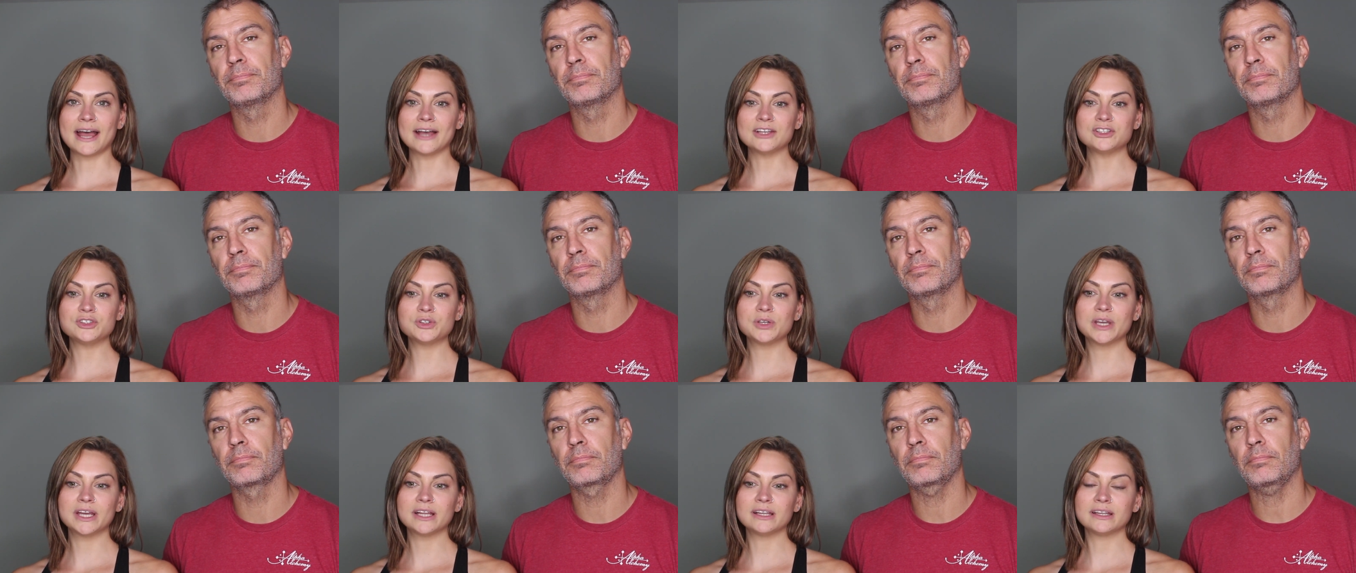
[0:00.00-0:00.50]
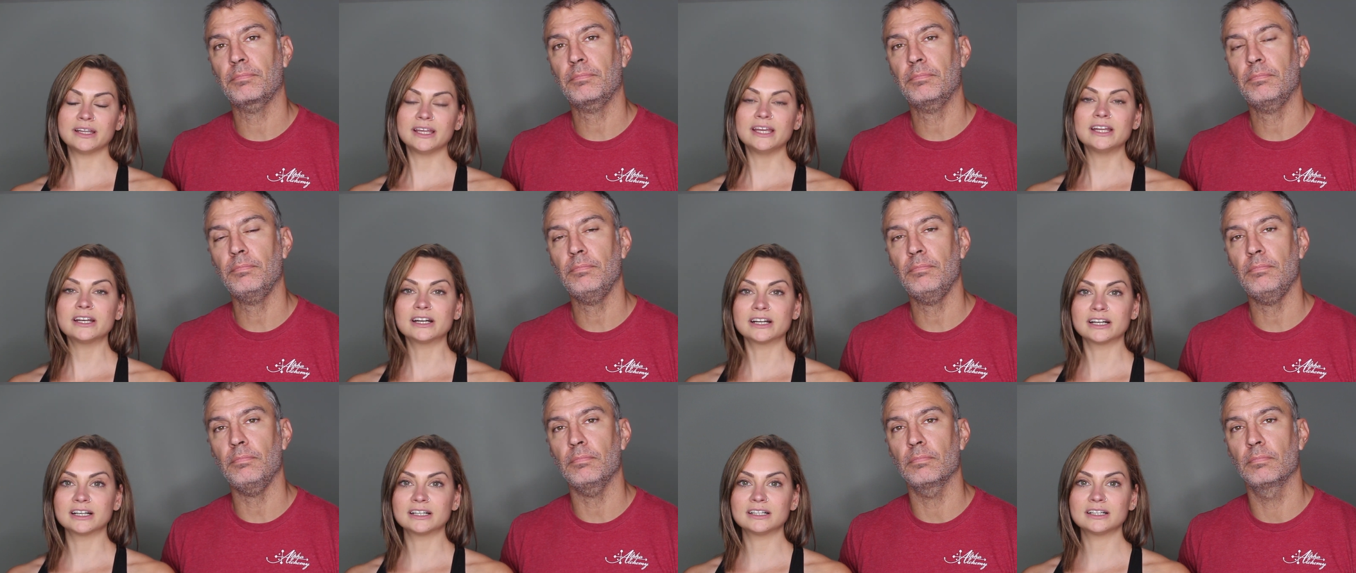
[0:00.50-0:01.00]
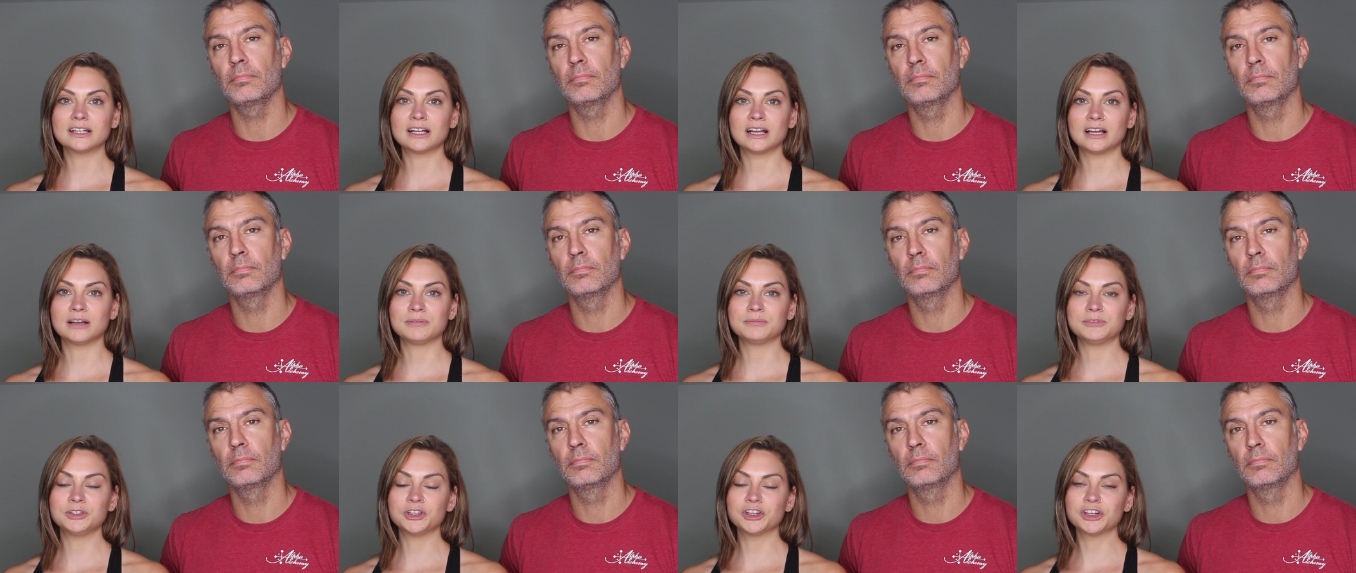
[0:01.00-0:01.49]
Speaker 1: as you get leaner,
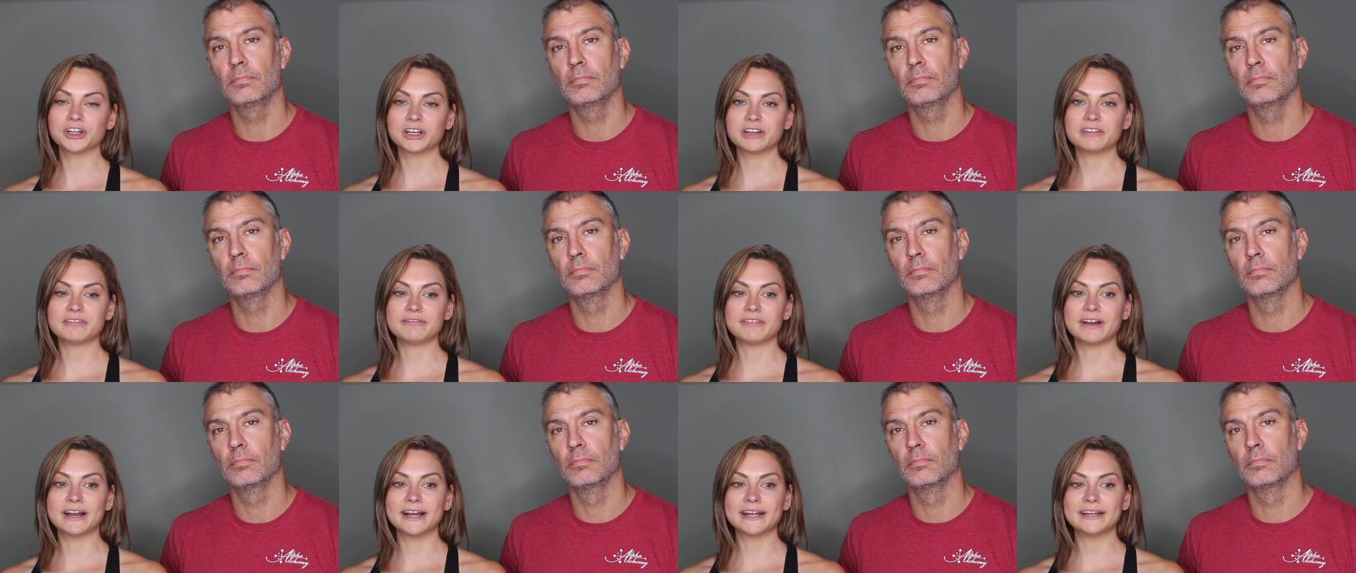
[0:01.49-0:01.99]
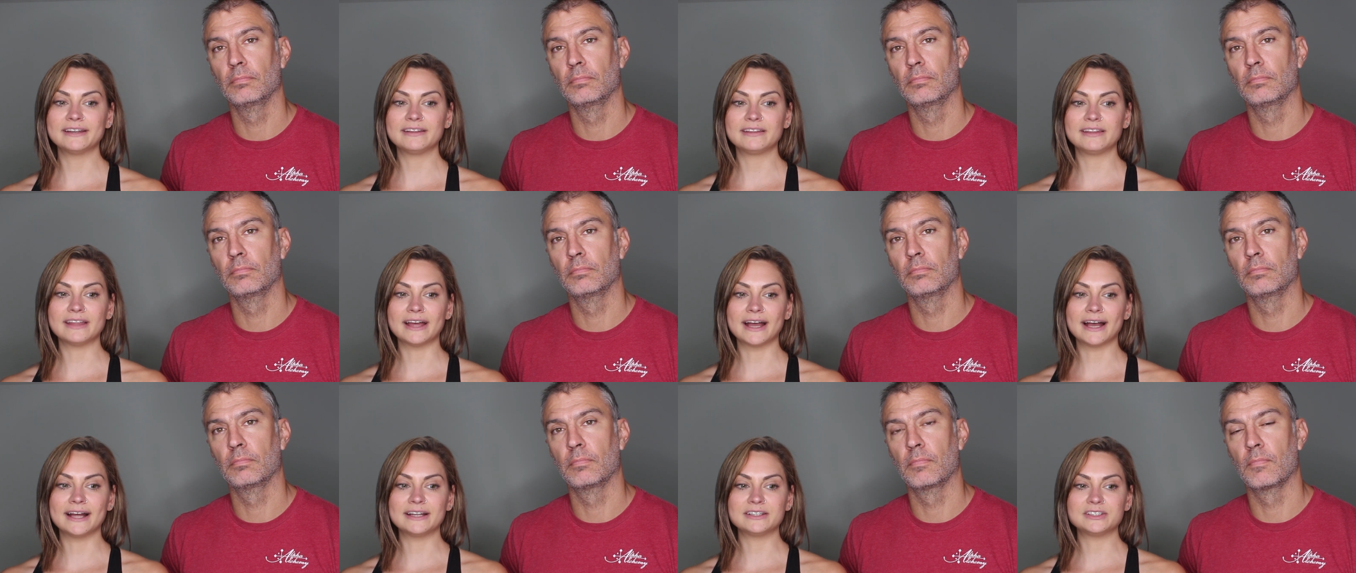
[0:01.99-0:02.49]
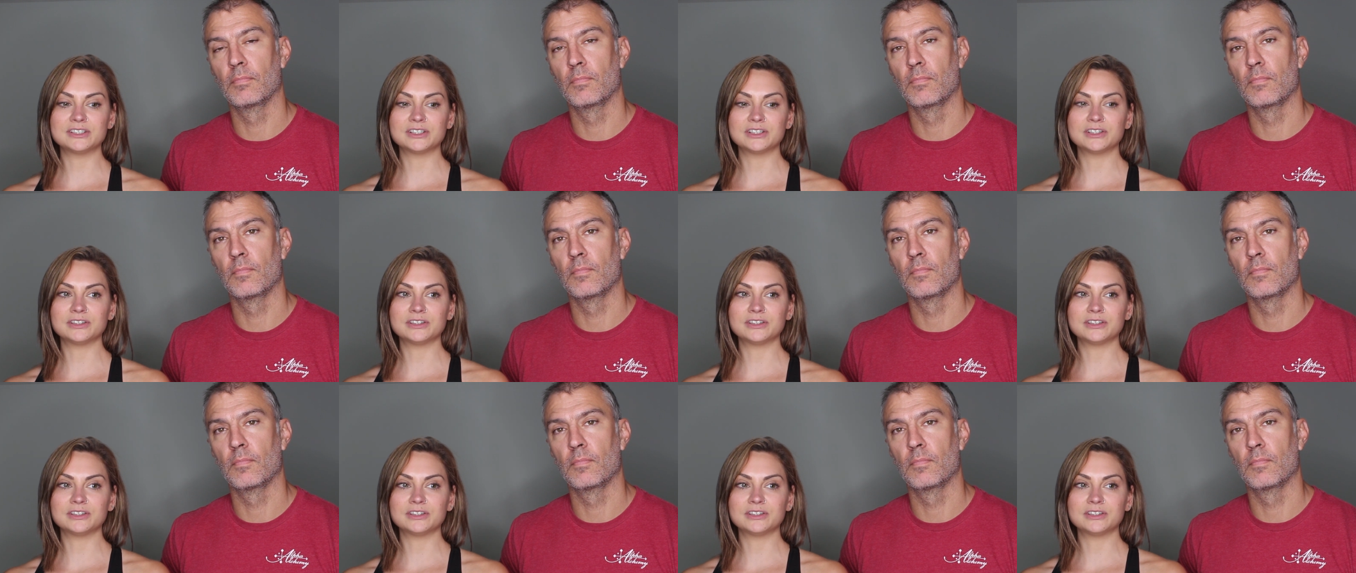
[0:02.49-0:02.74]
you're gonna find that